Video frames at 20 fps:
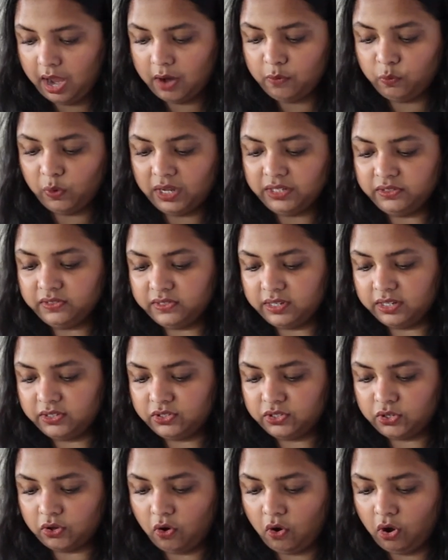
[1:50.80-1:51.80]
and once
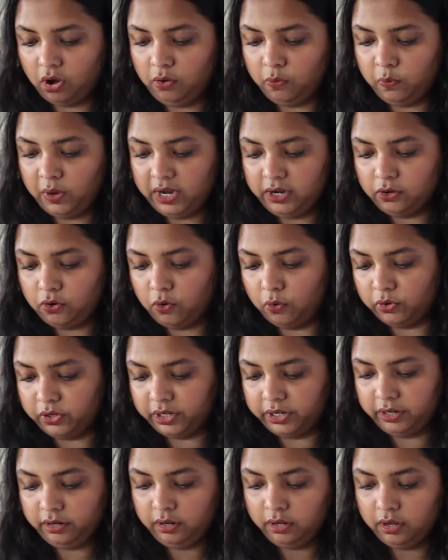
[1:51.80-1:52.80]
it's all well
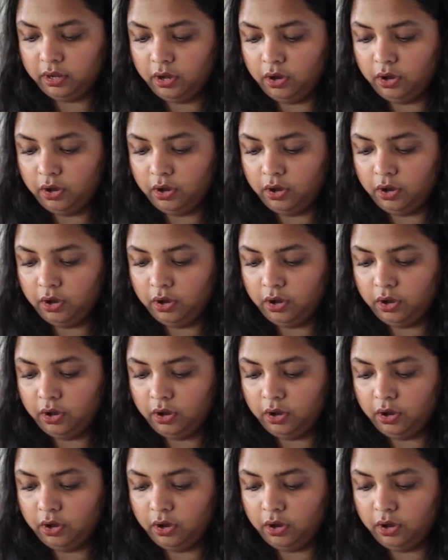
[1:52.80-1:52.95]
coated,